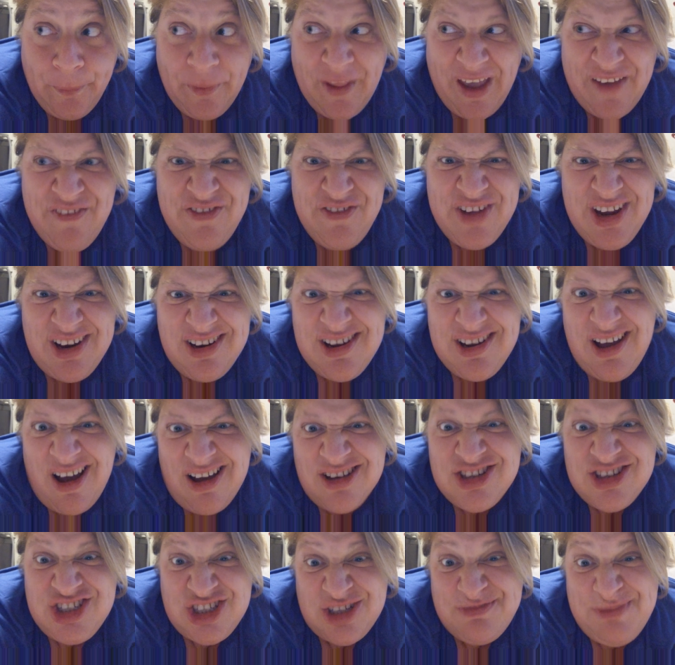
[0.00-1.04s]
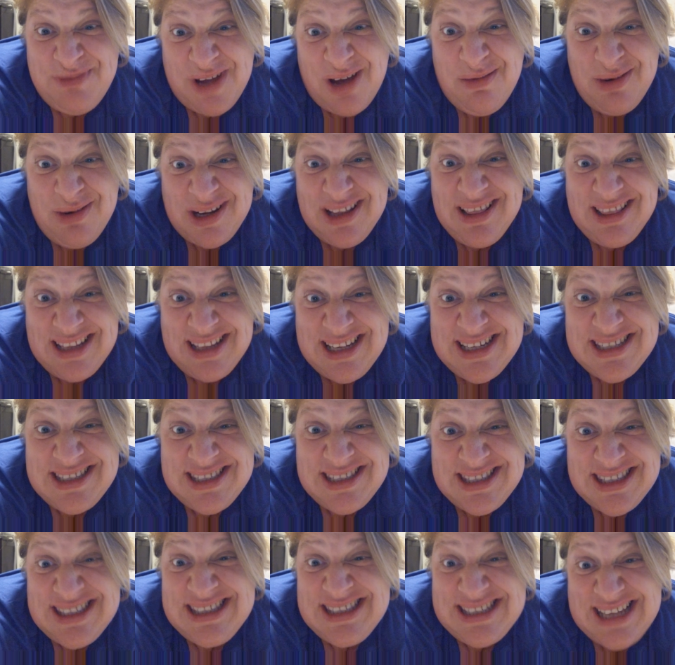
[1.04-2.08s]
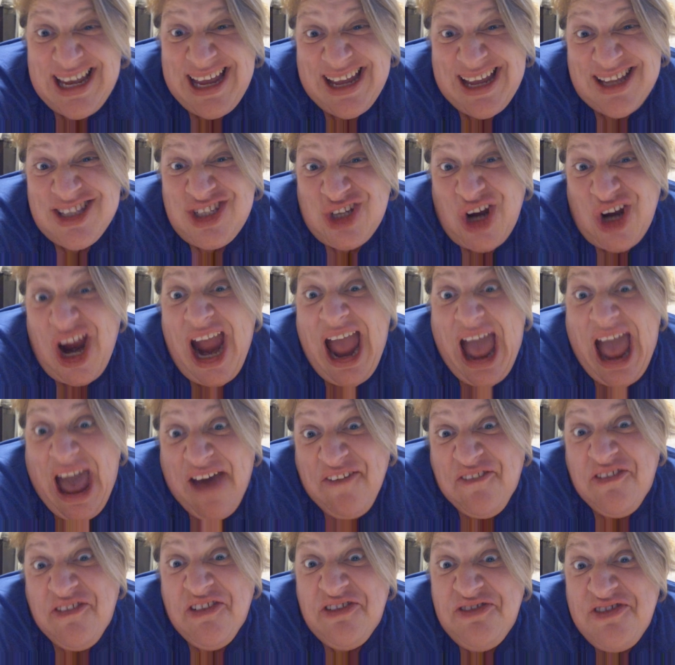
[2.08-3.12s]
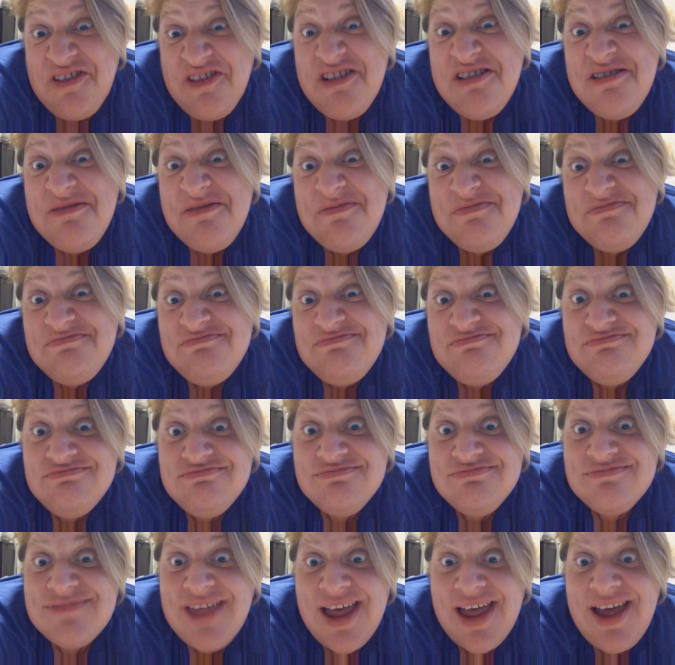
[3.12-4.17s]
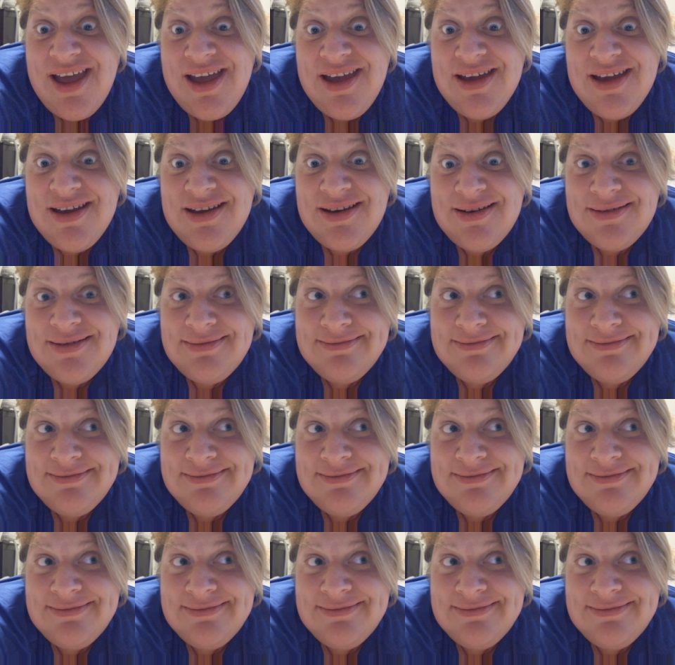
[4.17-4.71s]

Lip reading: I figure y'all should be able to at least answer half of them. Like,